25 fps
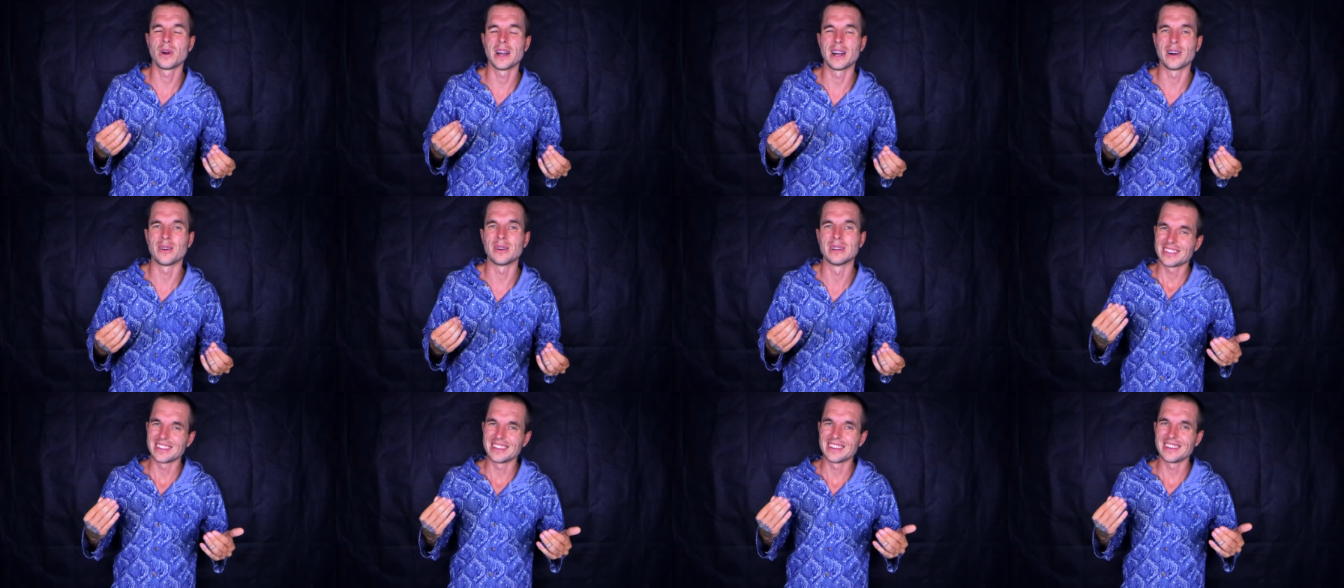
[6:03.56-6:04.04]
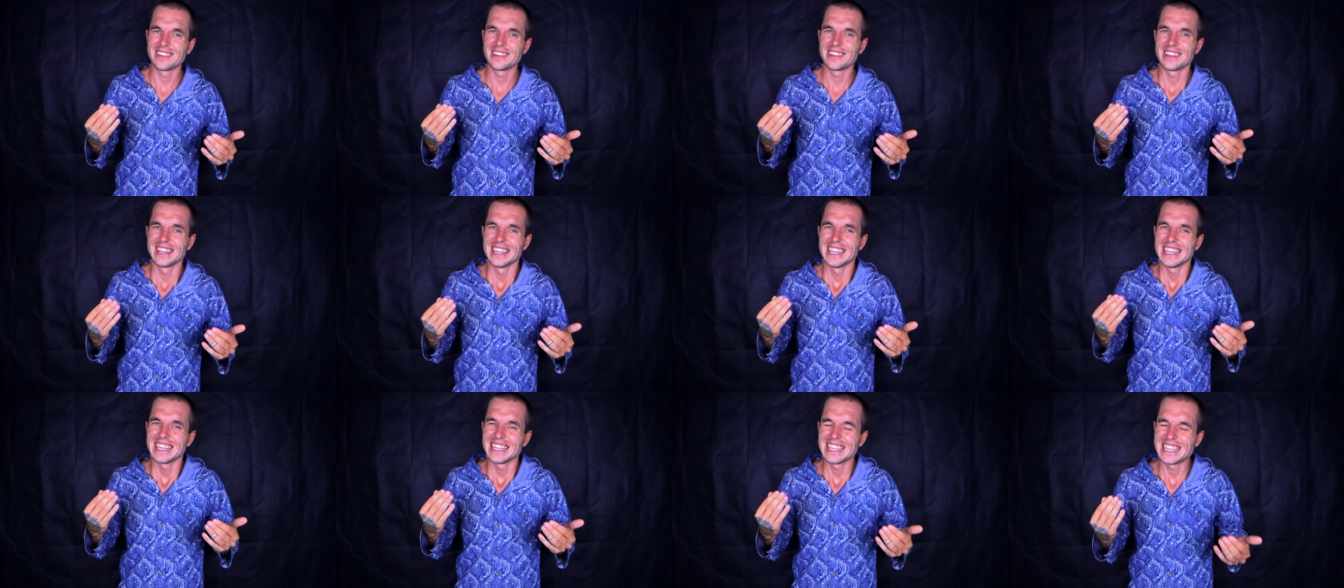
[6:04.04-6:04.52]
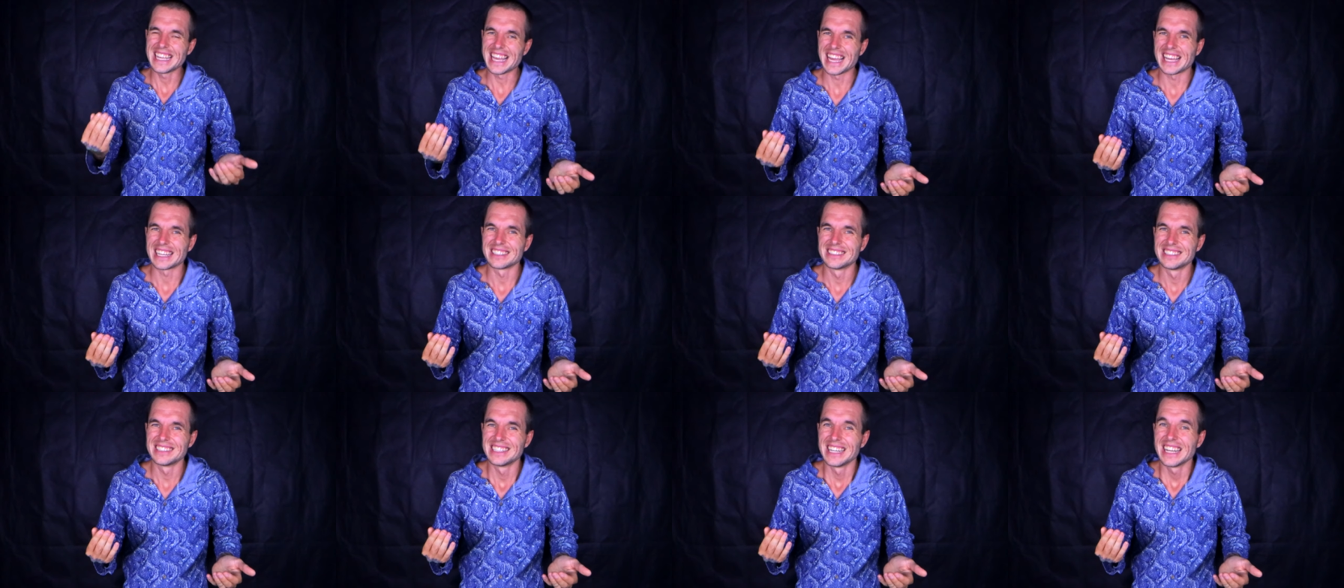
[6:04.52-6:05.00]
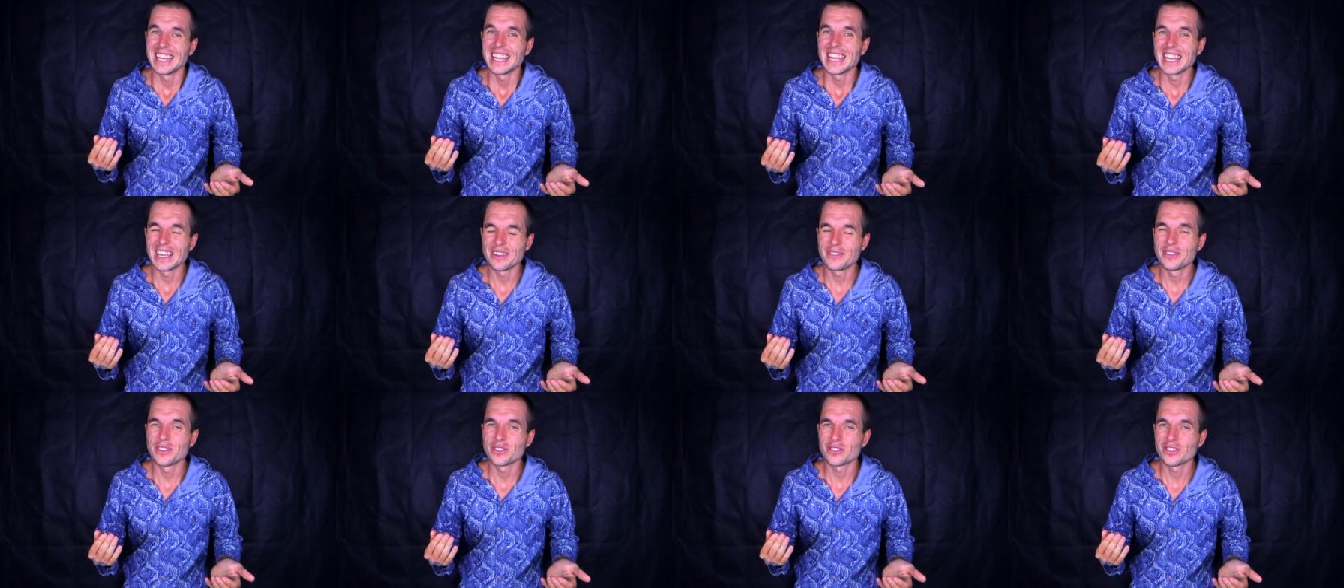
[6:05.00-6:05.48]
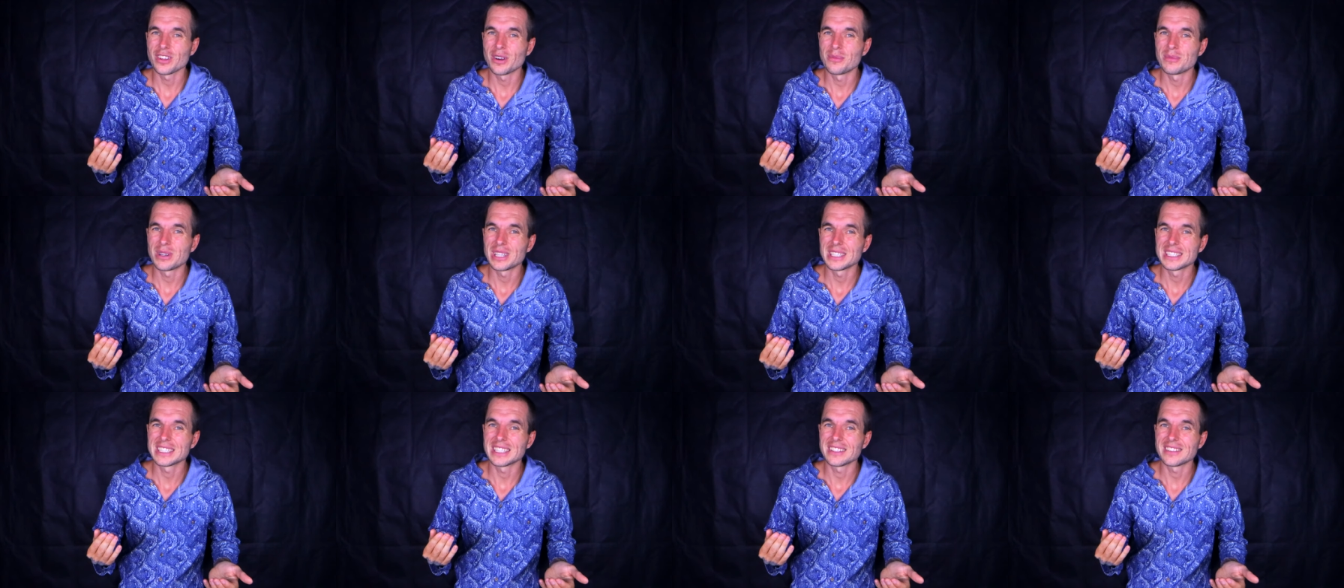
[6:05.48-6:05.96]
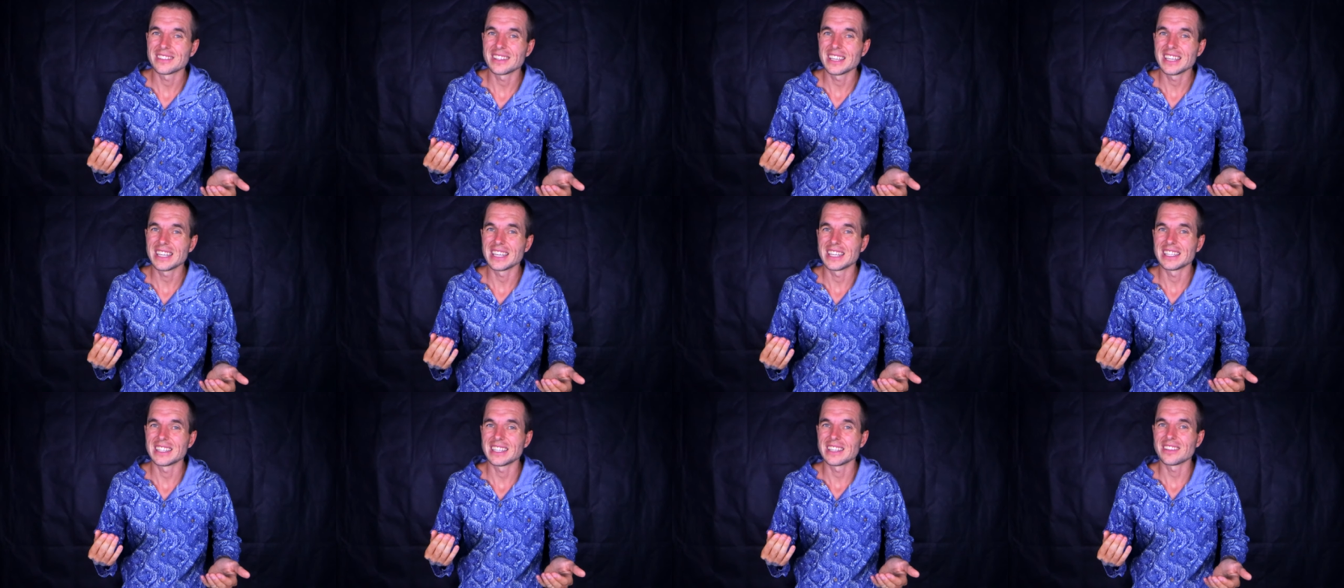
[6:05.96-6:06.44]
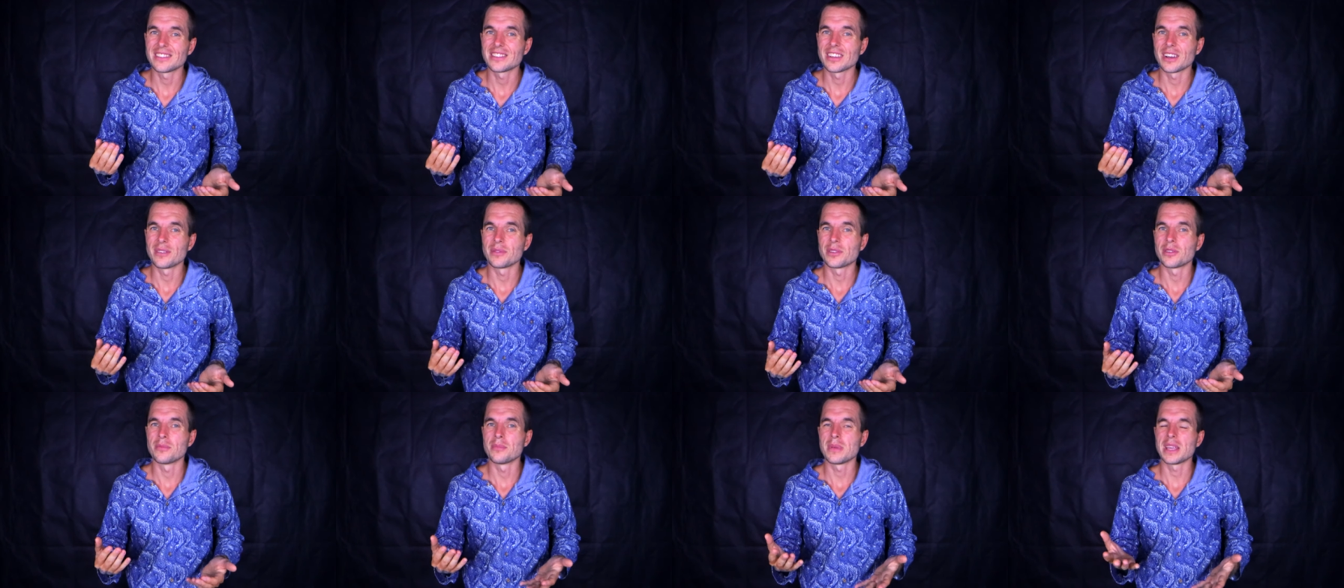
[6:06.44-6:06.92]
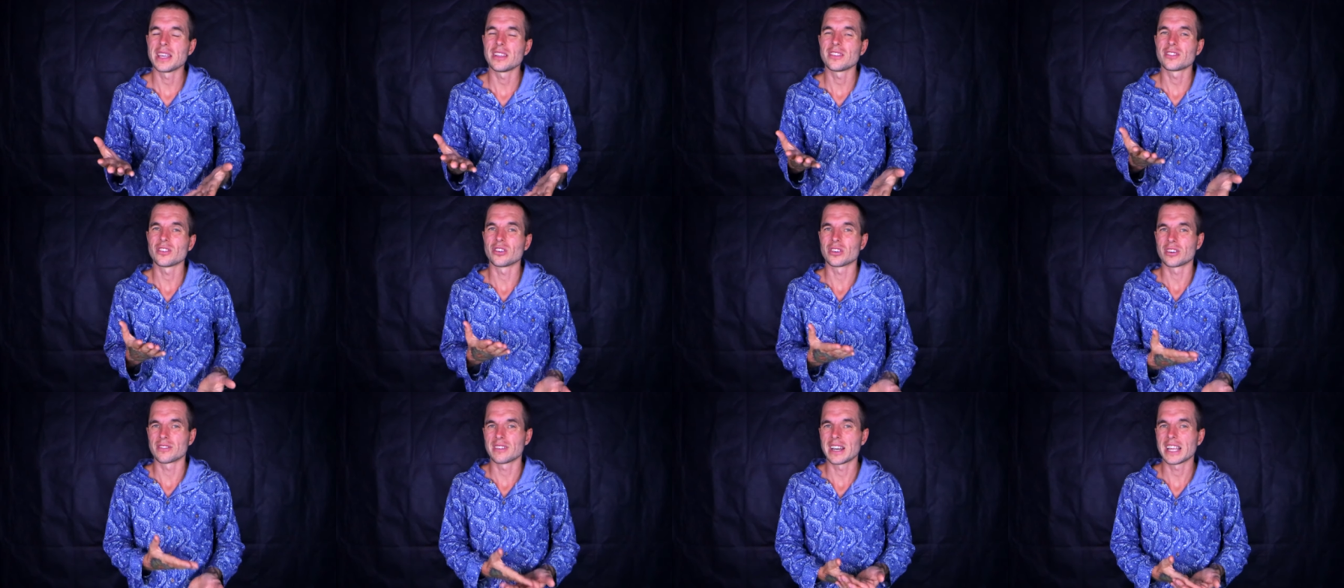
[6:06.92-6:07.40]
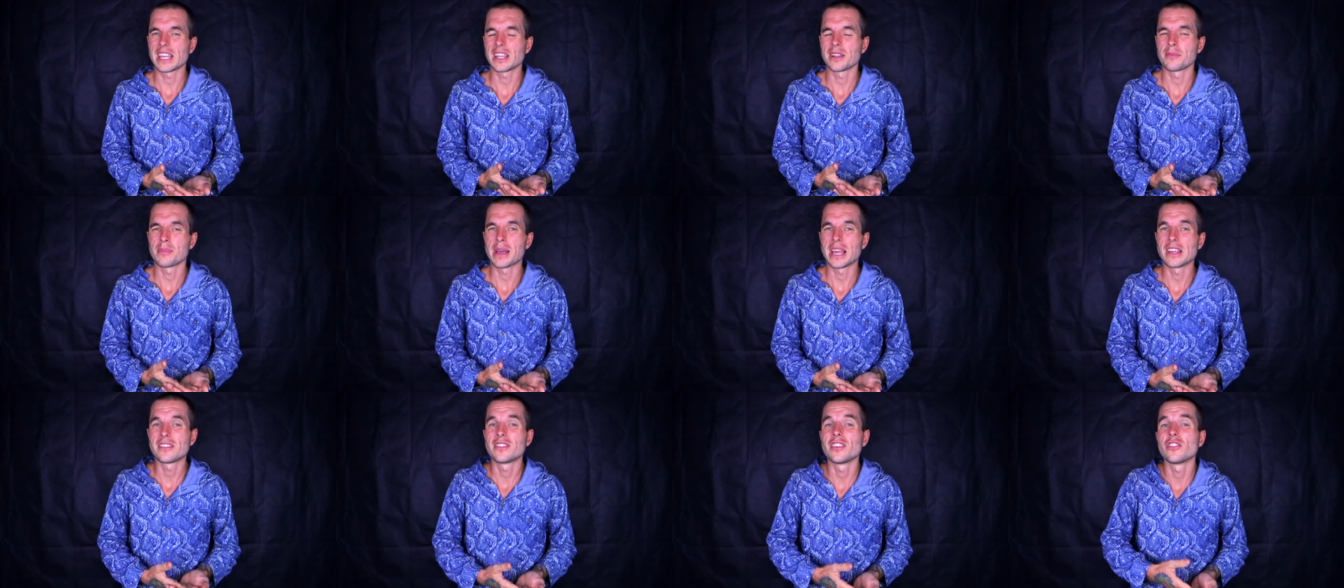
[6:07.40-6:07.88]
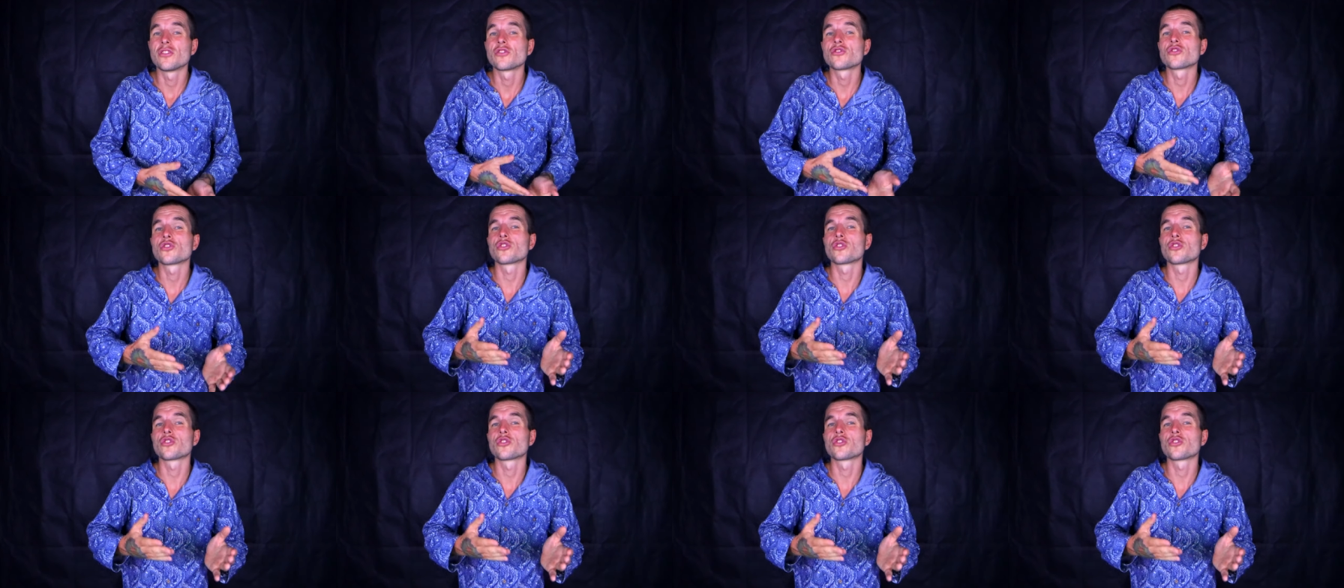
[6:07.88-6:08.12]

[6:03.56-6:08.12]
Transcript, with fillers: well. So, yeah. If you're someone that's eating these types of meats on a regular basis,